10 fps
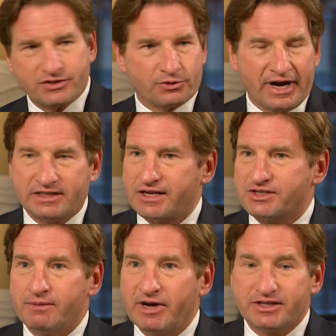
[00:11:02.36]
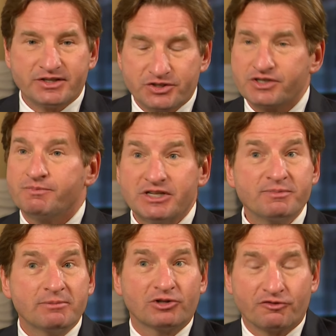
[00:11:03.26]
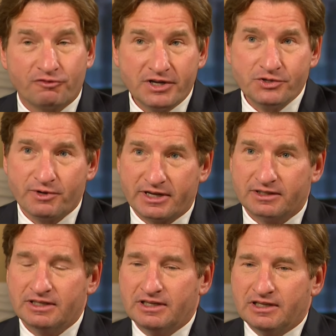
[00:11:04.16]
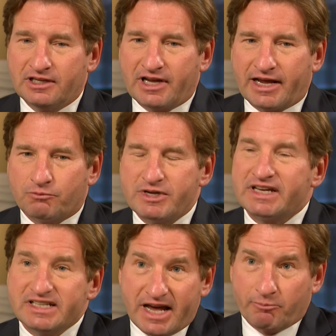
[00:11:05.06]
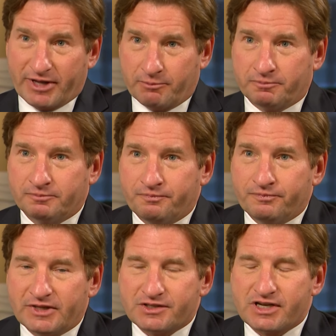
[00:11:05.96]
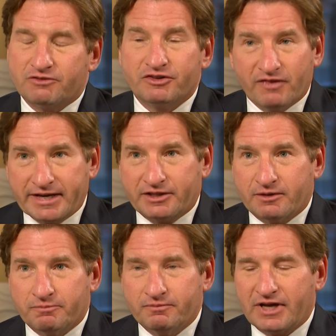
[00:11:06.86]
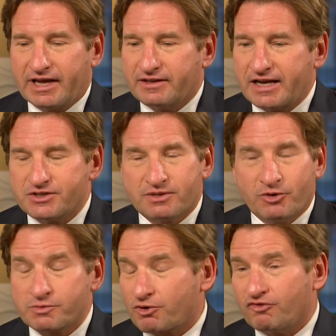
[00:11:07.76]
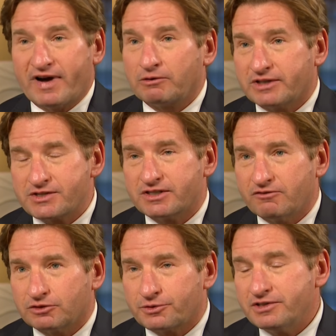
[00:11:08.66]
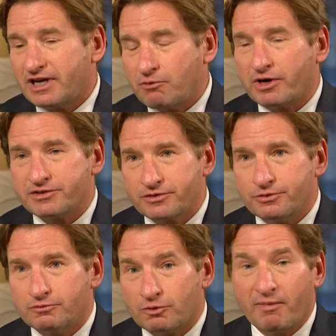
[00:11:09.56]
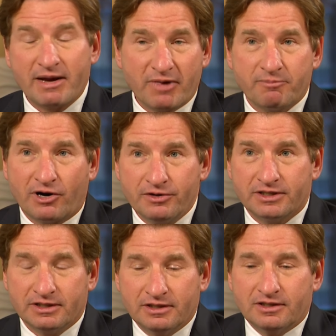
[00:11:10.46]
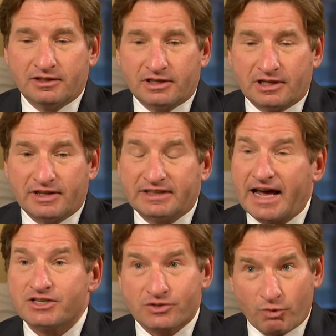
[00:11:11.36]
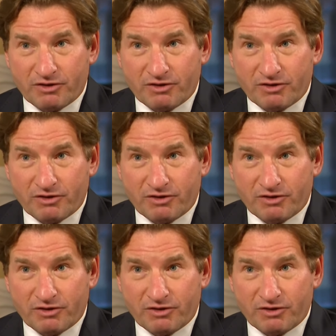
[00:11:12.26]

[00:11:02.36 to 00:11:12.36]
or anti-Semites. It just means people are frustrated and we condemn them instead of invite them. And that is the most profound lesson I've learned, and I want to remind my party uh, that that's the way